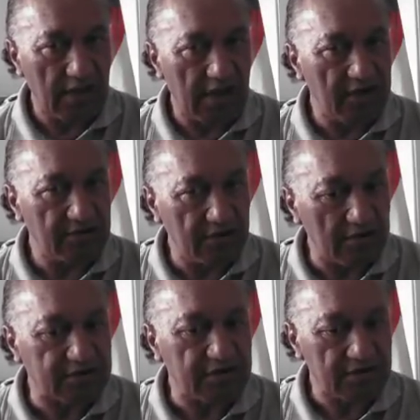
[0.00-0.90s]
and
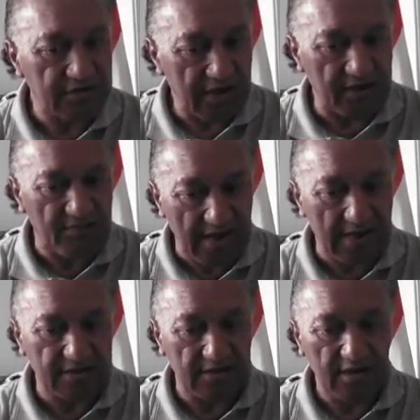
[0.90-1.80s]
not take
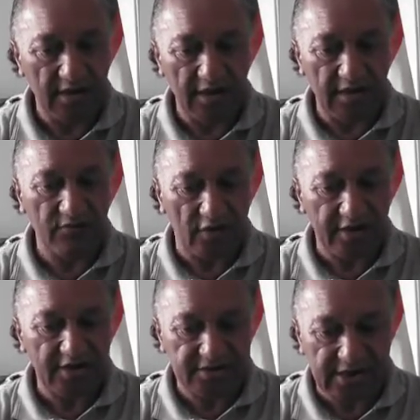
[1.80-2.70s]
part in what
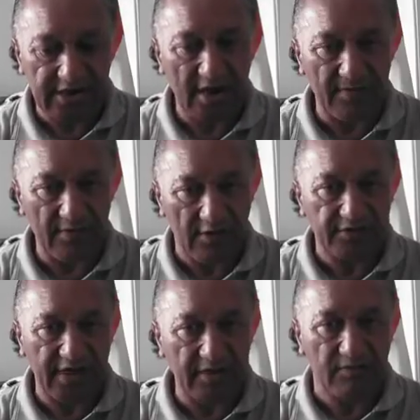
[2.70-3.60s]
I set up
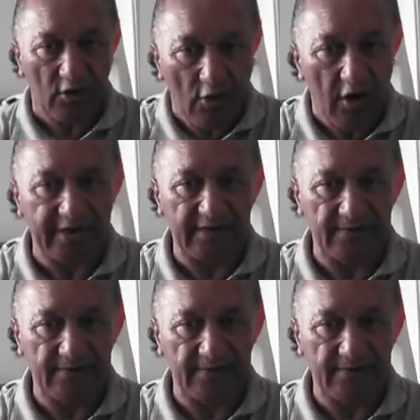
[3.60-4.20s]
on that marae.